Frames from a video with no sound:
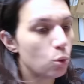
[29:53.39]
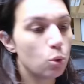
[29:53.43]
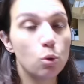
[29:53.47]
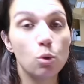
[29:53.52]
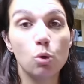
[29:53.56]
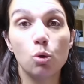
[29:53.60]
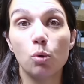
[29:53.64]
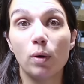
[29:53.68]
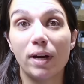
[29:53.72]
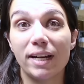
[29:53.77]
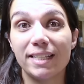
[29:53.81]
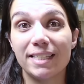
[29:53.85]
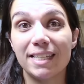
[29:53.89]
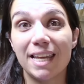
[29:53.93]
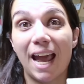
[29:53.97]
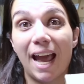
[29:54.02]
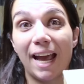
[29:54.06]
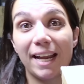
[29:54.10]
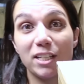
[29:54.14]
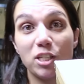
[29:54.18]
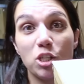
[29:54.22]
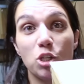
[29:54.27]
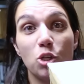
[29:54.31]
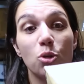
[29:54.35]
Ooh, a
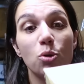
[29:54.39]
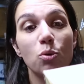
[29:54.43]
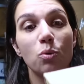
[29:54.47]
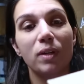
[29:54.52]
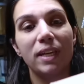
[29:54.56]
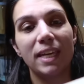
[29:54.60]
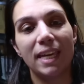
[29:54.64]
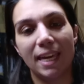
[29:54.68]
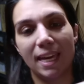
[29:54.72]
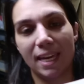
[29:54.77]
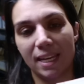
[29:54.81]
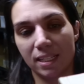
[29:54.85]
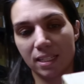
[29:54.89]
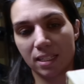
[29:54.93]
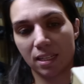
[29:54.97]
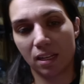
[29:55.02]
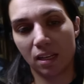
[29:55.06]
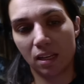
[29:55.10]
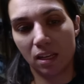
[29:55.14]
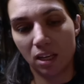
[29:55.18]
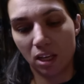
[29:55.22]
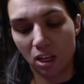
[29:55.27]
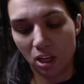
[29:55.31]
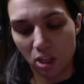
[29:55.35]
tattoo kit.
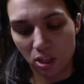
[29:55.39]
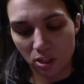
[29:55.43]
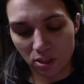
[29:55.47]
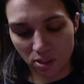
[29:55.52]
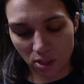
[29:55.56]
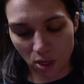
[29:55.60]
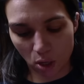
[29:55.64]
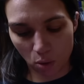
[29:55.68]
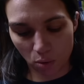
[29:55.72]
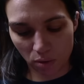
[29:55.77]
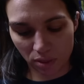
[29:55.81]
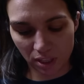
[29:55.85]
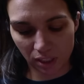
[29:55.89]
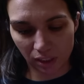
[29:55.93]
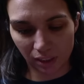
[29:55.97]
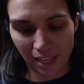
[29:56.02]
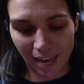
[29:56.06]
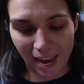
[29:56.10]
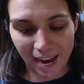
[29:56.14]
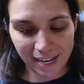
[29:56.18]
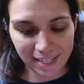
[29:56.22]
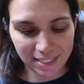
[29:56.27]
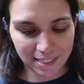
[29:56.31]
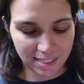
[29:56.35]
So the
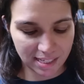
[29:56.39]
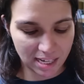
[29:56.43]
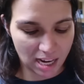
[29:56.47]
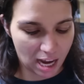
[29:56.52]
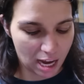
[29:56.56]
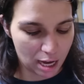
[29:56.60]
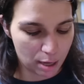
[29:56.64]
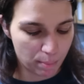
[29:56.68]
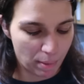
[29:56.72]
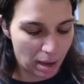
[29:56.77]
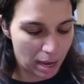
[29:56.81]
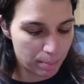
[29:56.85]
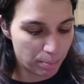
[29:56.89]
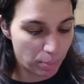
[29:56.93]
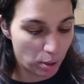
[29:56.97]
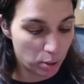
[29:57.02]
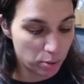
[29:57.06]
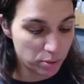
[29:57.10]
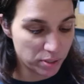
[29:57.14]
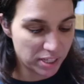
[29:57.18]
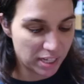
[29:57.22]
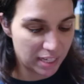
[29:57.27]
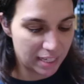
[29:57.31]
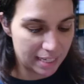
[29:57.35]
last time I
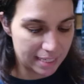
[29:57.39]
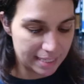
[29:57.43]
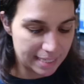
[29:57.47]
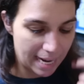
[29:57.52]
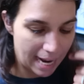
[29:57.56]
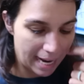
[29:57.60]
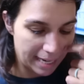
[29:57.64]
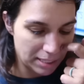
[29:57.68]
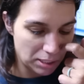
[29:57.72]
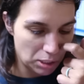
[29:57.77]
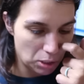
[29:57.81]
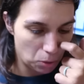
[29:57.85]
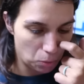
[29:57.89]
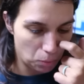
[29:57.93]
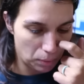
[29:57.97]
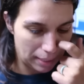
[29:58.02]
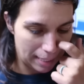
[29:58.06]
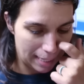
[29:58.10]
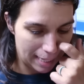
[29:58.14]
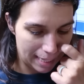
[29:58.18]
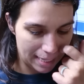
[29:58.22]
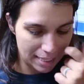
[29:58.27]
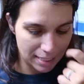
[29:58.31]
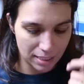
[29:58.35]
posted a tattoo
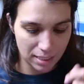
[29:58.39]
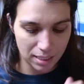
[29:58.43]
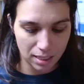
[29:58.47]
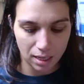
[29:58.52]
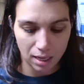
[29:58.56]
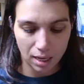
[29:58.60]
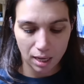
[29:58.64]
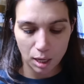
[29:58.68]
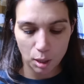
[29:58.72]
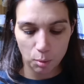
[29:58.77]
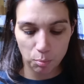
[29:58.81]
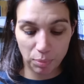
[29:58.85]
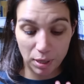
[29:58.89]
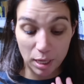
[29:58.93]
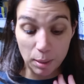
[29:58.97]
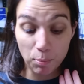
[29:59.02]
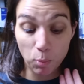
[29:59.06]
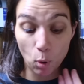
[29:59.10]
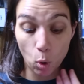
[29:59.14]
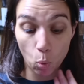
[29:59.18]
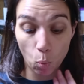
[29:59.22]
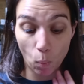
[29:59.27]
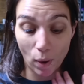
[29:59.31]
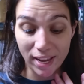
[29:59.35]
kit,
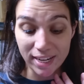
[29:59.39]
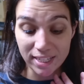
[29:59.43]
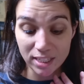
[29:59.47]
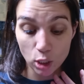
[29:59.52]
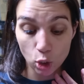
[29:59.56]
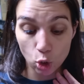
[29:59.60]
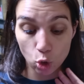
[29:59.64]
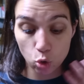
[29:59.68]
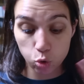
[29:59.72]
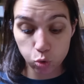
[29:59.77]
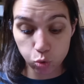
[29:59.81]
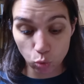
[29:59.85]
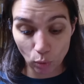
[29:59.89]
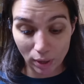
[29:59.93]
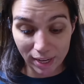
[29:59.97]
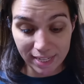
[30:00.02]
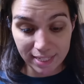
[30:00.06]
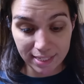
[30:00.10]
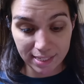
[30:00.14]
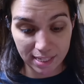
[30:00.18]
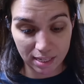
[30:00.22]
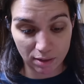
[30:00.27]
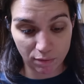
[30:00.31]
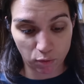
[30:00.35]
people went
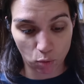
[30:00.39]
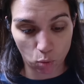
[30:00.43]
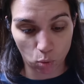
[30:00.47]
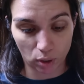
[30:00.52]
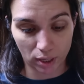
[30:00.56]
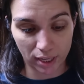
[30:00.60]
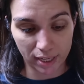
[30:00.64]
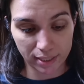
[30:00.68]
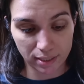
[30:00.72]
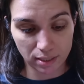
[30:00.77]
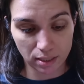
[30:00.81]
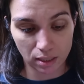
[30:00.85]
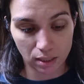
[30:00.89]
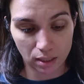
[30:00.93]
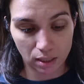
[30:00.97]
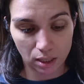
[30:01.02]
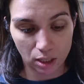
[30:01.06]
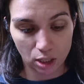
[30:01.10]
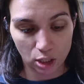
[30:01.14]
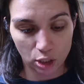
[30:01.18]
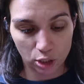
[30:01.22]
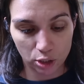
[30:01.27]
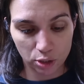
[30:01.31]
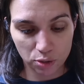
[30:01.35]
crazy for it.
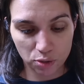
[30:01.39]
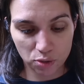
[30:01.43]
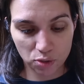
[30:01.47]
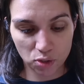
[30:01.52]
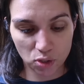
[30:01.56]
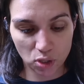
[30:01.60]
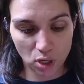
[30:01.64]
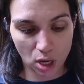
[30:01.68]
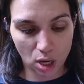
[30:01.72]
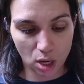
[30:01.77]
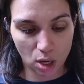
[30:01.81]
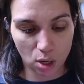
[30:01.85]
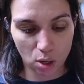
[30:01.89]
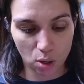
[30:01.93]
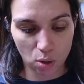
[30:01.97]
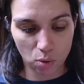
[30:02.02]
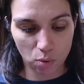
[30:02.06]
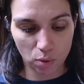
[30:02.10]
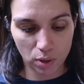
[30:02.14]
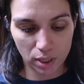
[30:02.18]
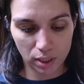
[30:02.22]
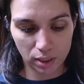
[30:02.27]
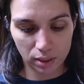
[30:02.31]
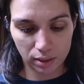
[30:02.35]

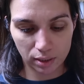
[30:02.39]
So